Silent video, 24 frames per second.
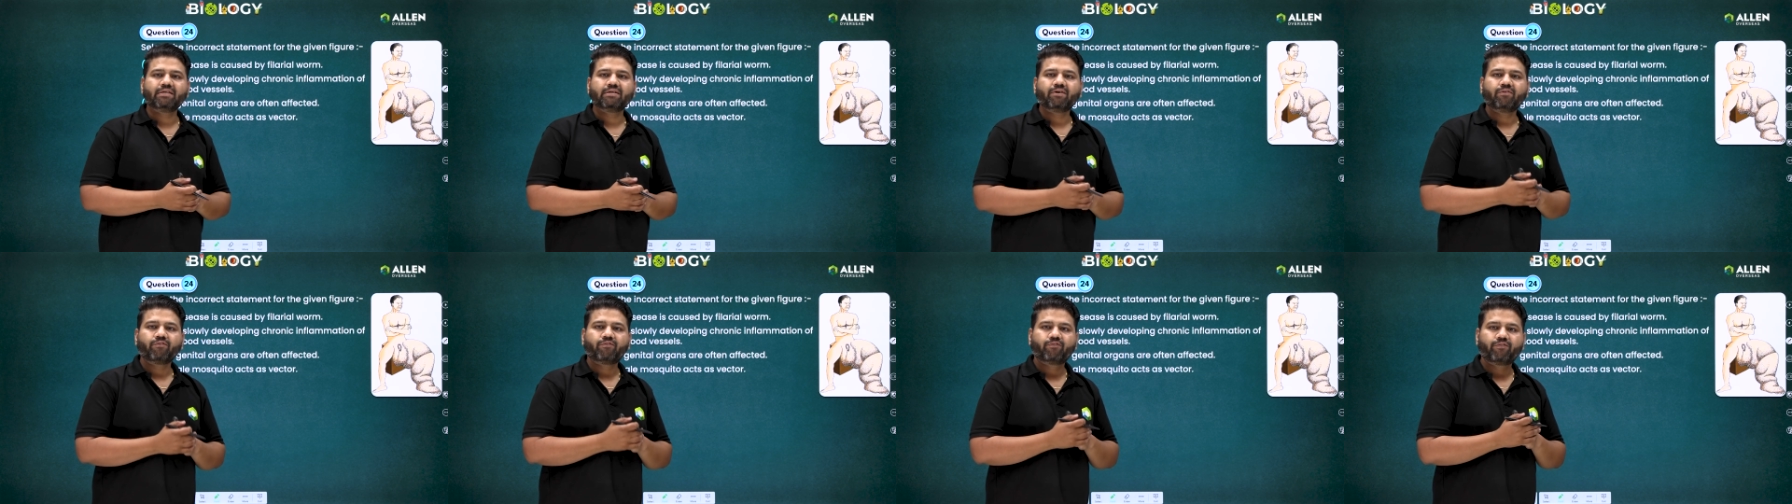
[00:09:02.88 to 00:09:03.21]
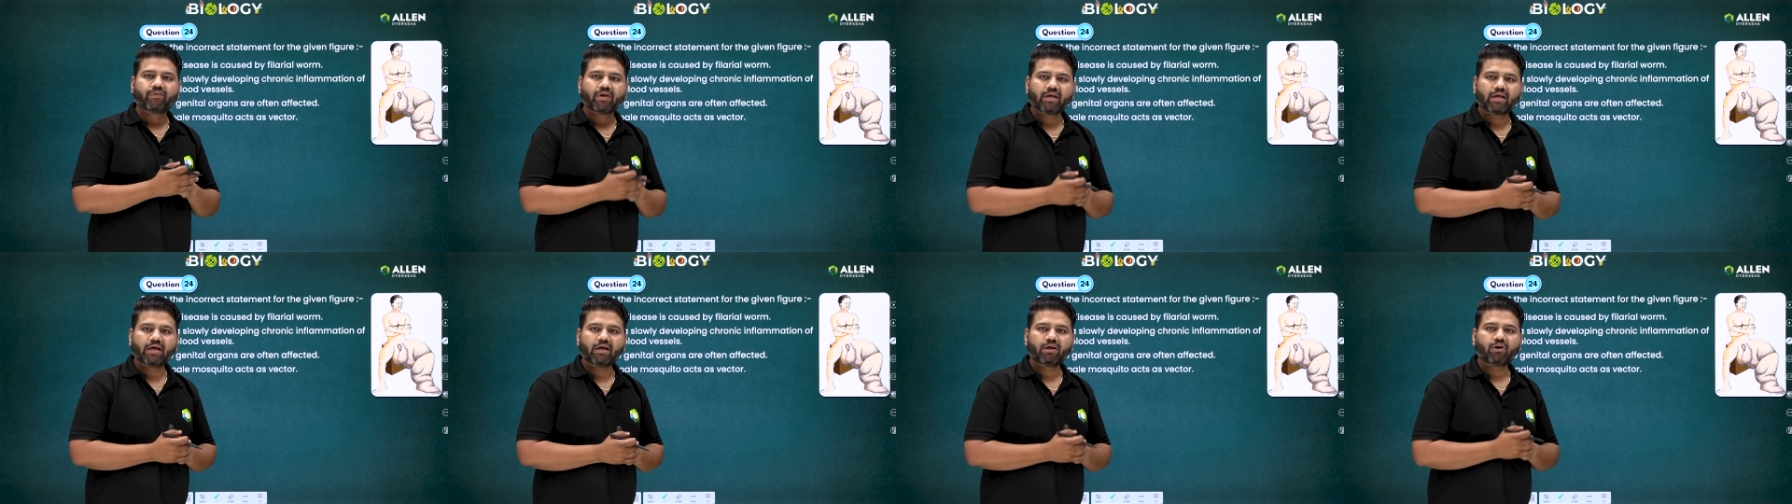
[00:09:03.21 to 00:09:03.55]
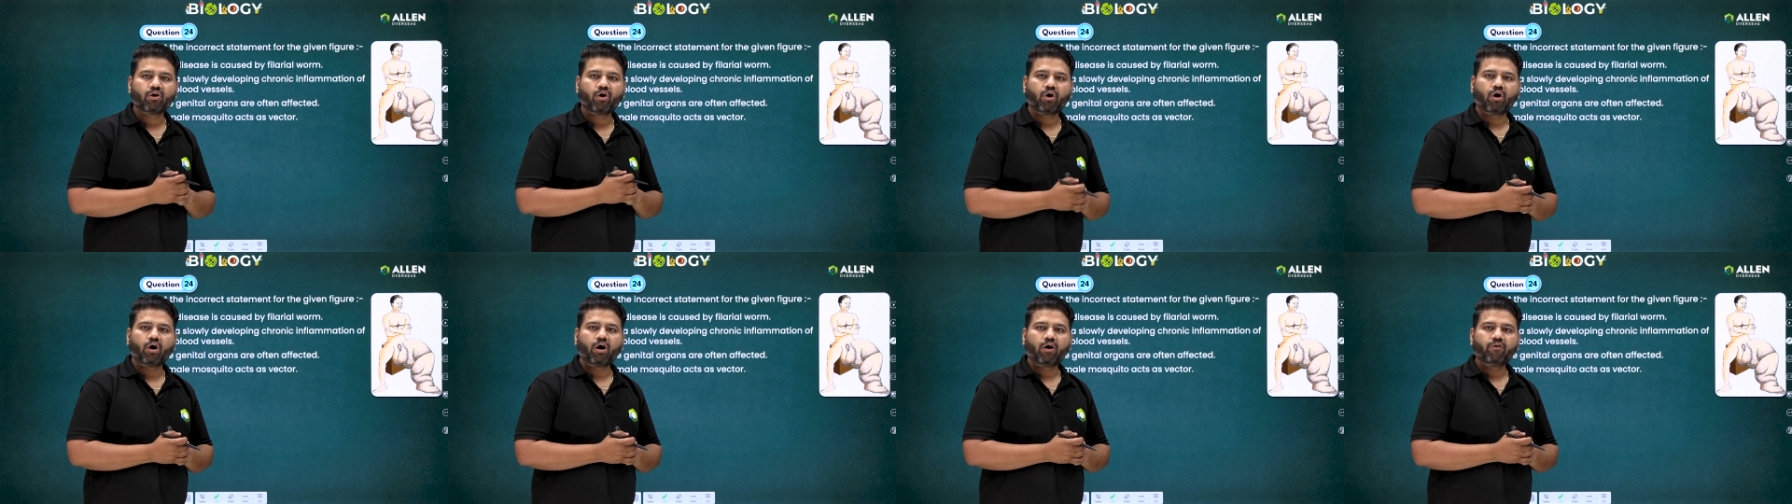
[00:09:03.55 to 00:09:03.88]
the figure
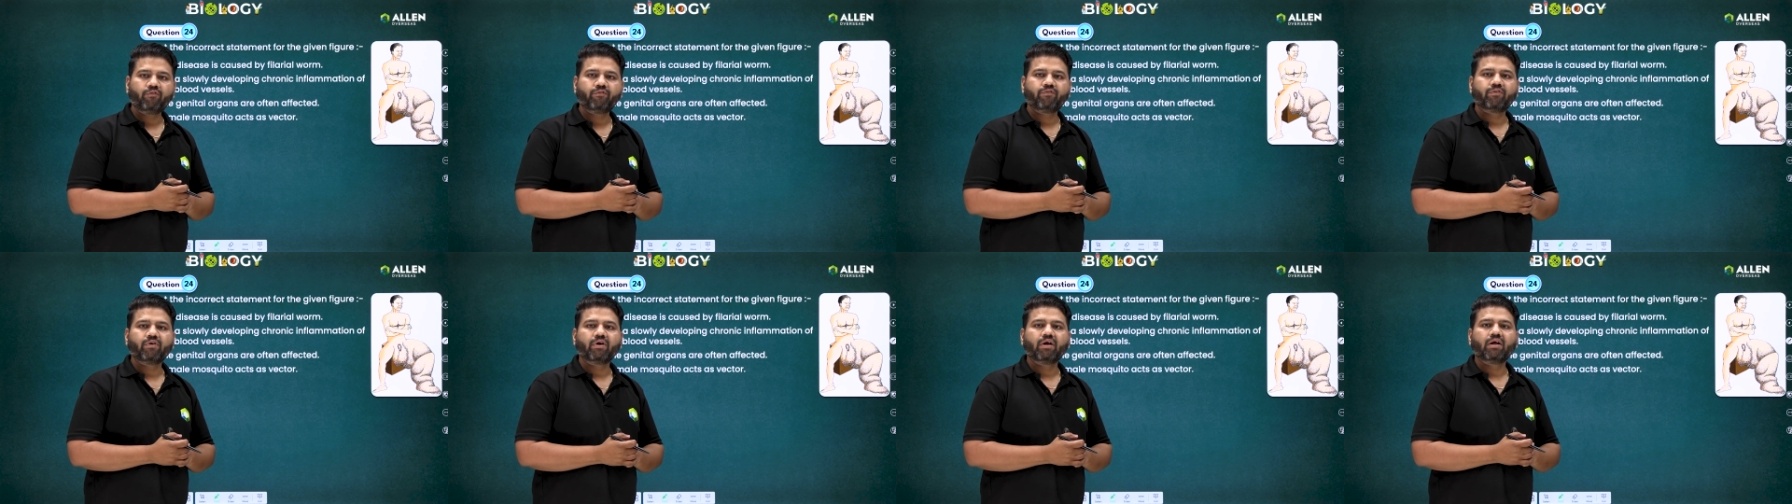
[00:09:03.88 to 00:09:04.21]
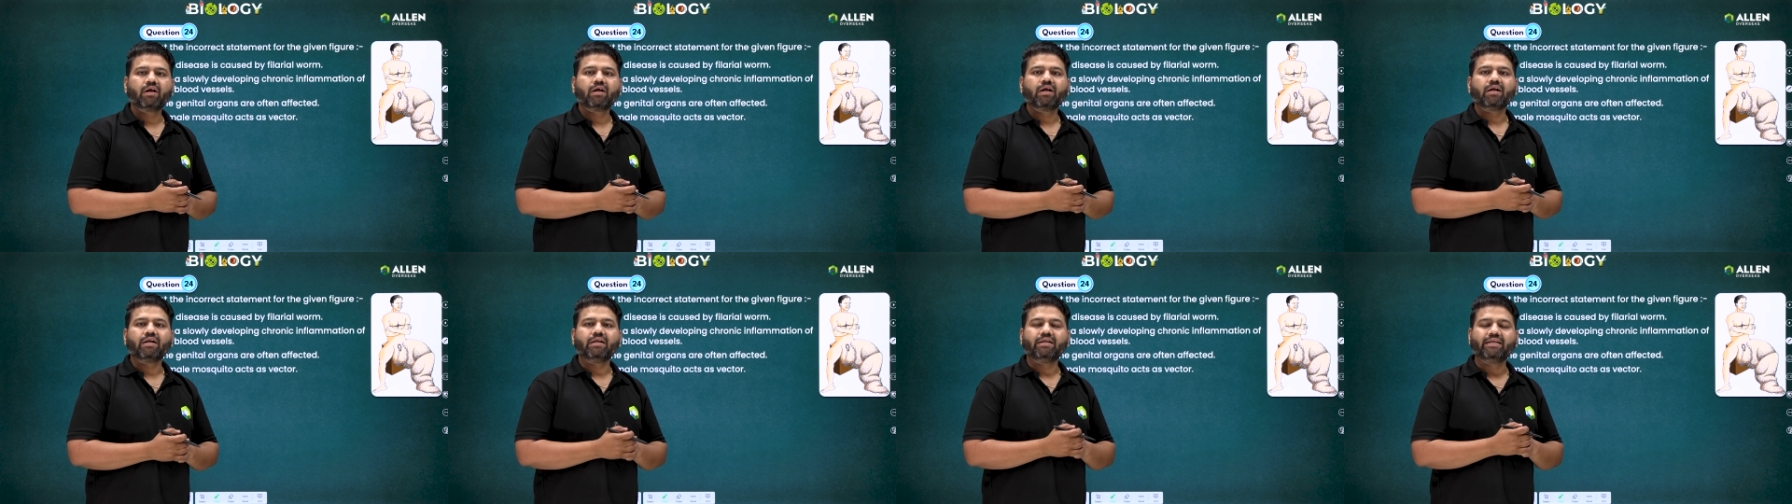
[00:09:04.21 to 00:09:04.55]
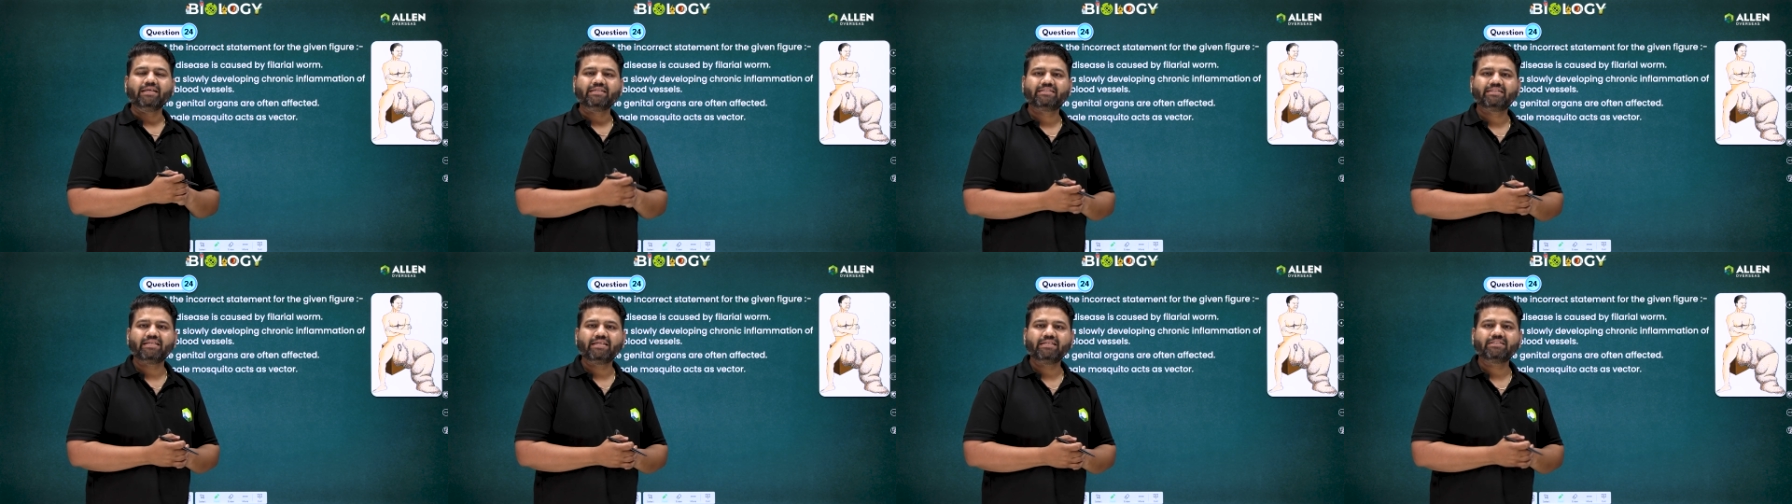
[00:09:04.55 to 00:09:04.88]
of
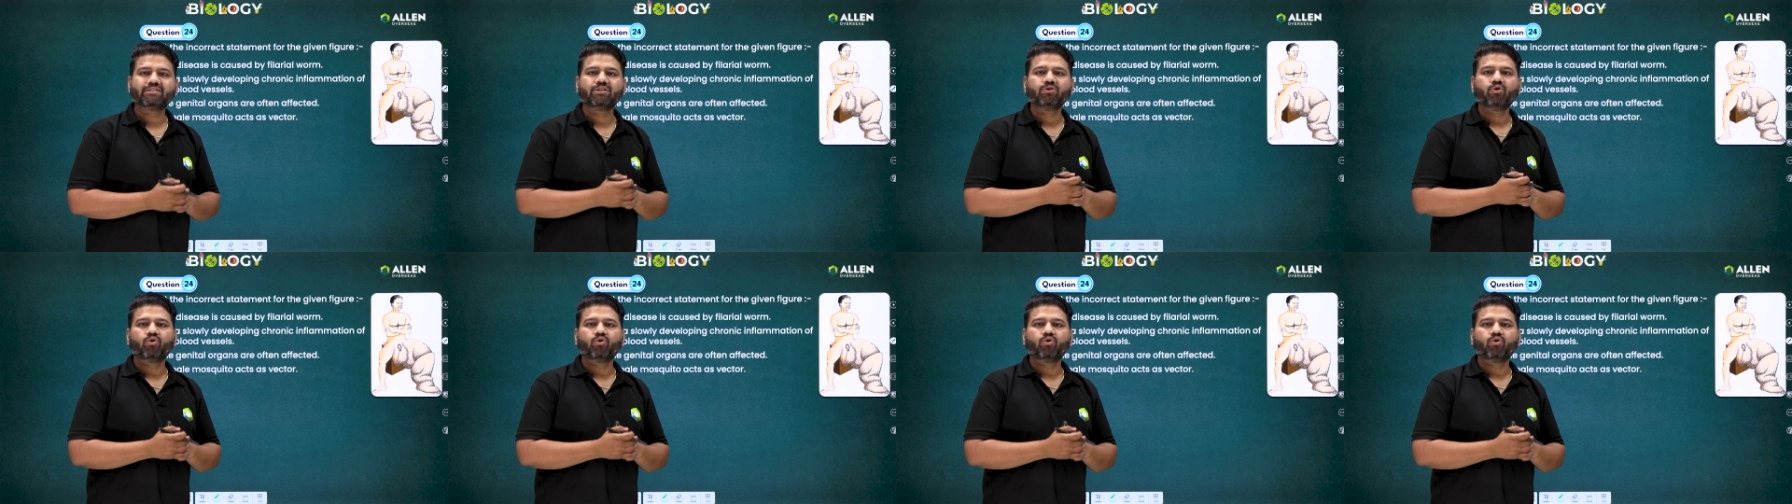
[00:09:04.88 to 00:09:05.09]
disease